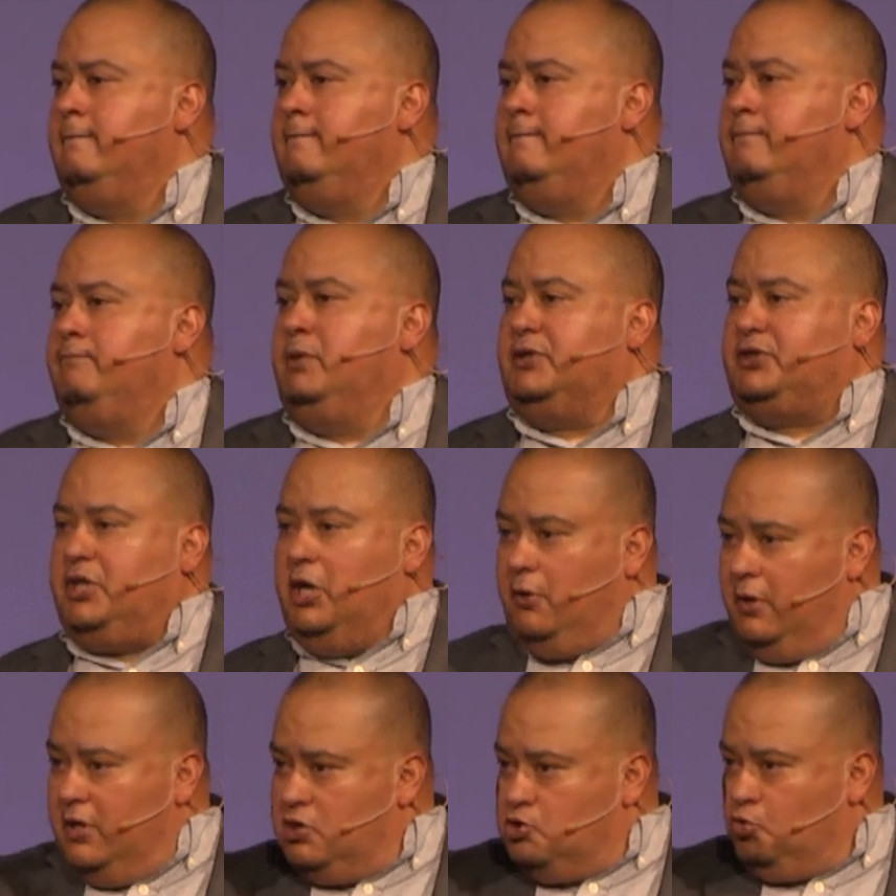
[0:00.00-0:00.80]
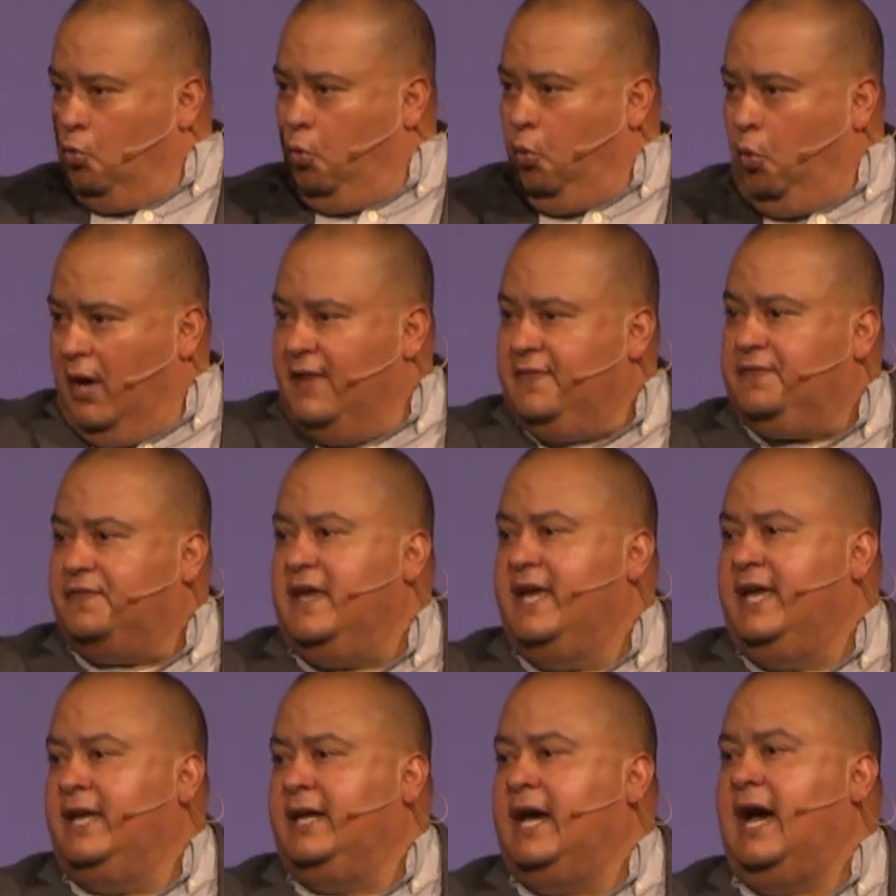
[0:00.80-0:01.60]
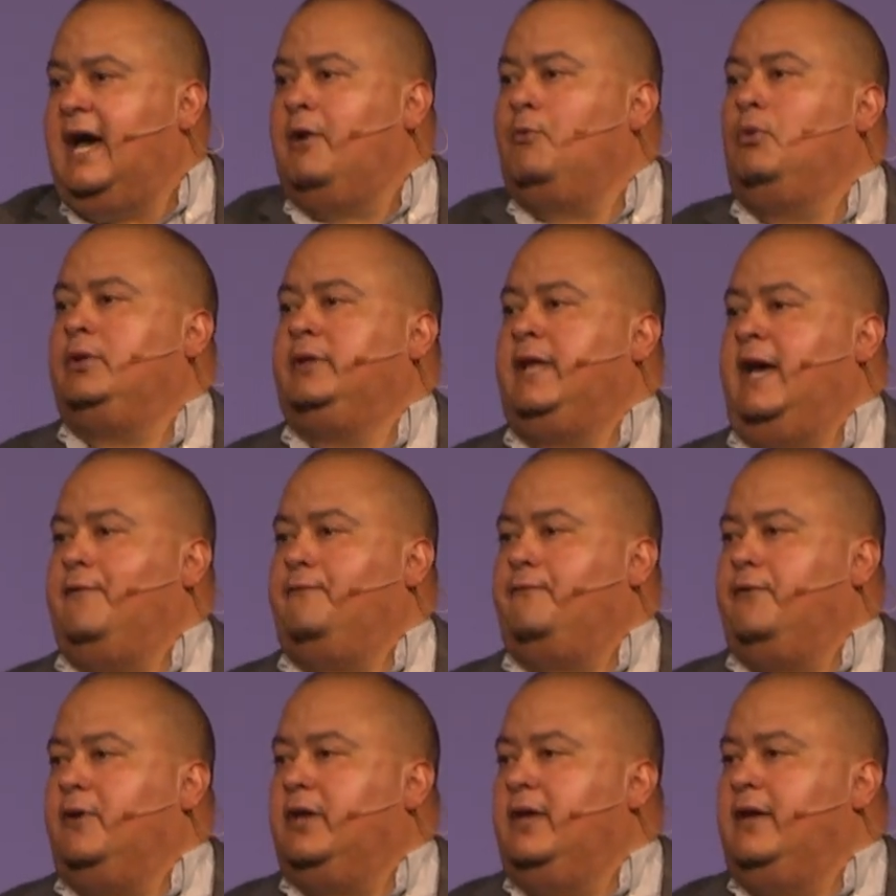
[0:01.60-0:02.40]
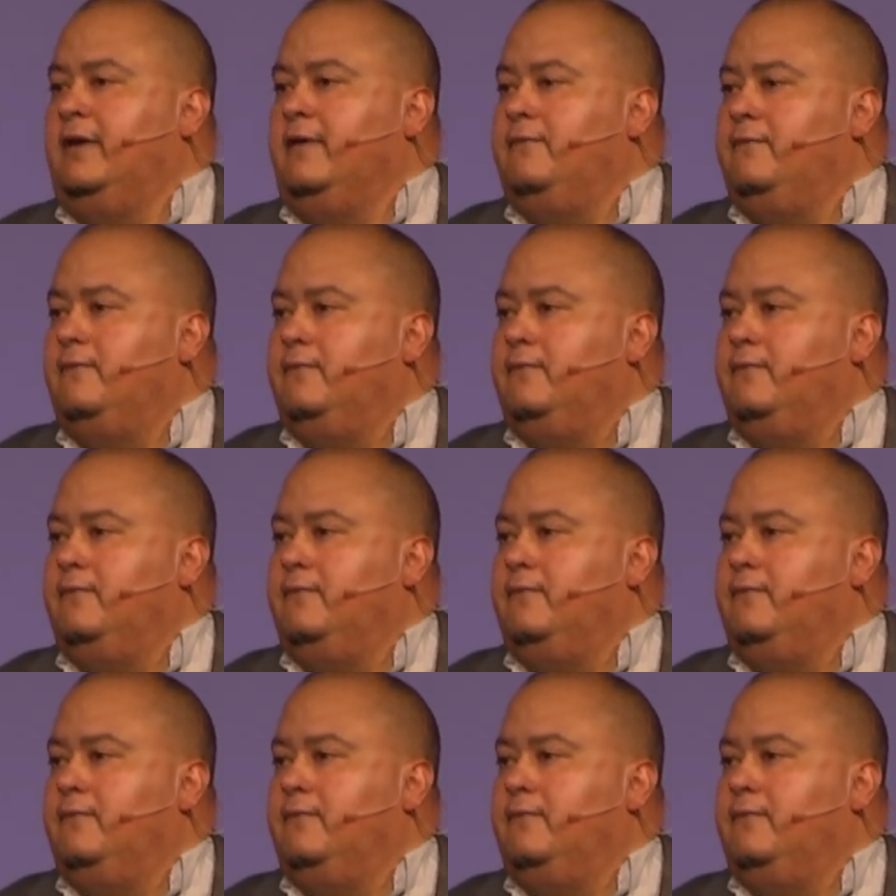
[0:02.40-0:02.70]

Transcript: But there is one thing God will not forgive